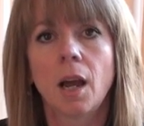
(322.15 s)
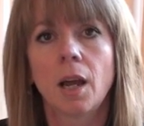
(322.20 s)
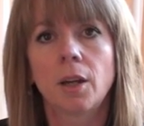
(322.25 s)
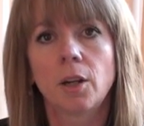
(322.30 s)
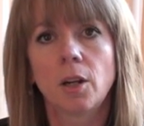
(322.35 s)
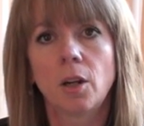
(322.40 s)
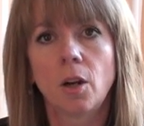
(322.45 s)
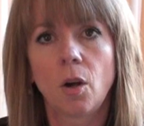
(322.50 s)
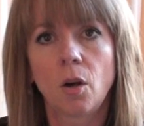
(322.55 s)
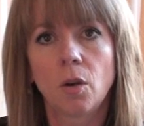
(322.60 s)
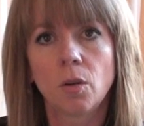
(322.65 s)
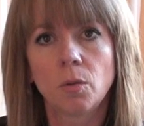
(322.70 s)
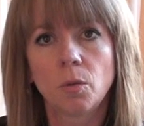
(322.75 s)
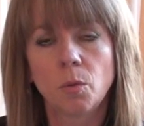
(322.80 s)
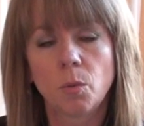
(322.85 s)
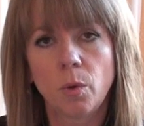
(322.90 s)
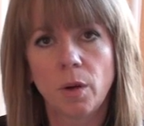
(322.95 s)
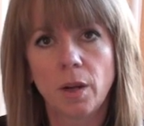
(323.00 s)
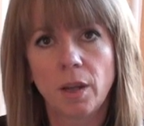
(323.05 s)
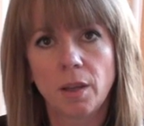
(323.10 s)
and
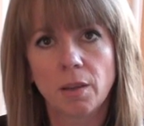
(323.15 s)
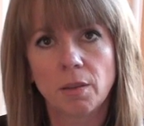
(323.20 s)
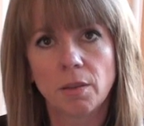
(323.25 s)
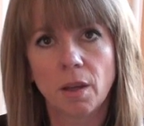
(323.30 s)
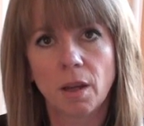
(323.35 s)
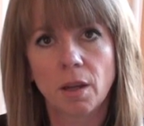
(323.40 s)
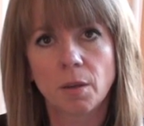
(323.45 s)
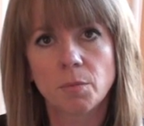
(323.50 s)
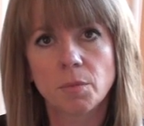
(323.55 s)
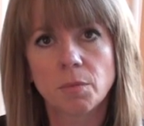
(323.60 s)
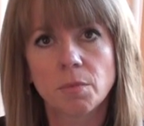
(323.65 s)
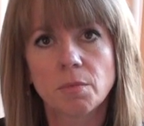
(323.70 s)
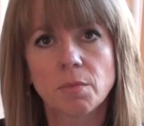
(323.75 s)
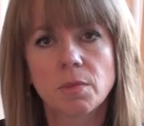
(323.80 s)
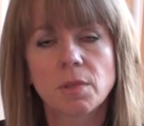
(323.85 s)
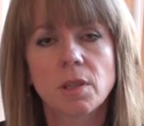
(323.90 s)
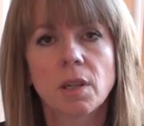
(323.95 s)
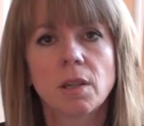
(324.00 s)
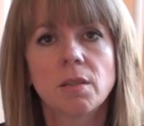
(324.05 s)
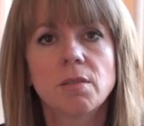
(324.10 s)
along with
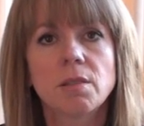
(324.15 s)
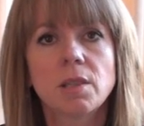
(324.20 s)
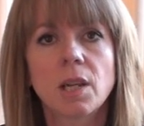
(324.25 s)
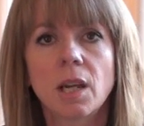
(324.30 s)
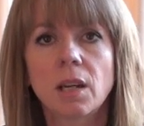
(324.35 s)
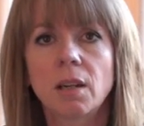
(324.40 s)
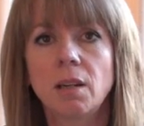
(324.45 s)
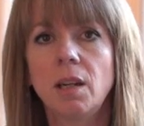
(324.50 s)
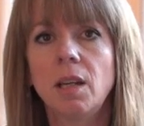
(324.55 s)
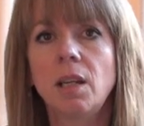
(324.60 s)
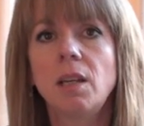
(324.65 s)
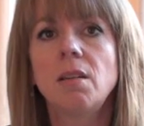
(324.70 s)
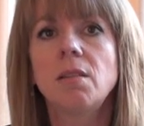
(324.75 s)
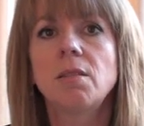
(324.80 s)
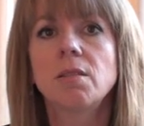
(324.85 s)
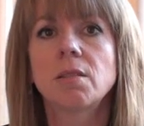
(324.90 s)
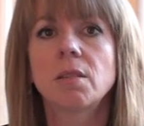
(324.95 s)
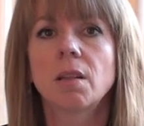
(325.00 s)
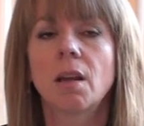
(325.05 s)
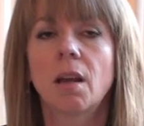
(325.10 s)
certain
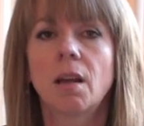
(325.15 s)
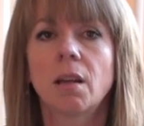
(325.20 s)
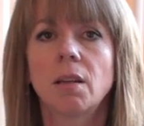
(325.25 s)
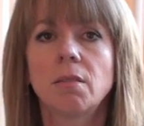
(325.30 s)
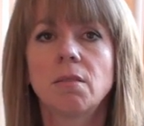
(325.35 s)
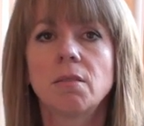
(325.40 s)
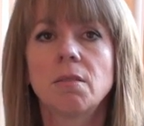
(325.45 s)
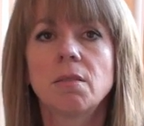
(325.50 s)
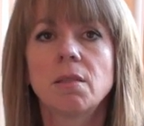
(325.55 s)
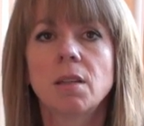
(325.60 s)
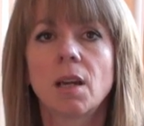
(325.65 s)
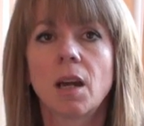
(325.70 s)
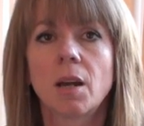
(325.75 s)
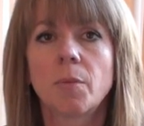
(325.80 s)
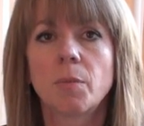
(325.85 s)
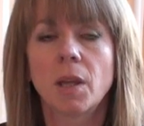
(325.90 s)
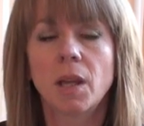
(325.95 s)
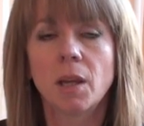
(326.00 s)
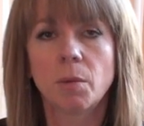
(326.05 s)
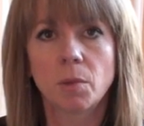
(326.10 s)
techniques
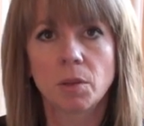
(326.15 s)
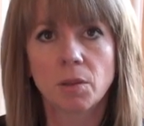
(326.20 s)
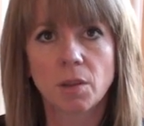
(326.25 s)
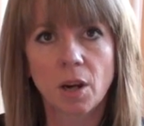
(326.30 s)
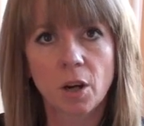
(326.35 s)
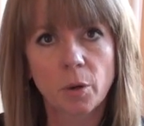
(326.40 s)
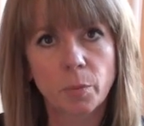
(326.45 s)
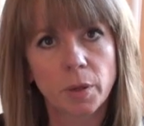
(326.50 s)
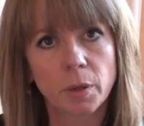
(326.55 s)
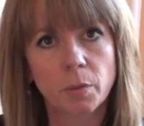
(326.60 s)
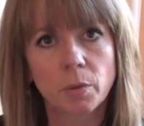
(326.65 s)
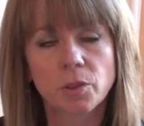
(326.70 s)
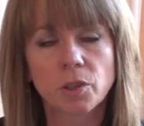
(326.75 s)
and the hypnotherapy,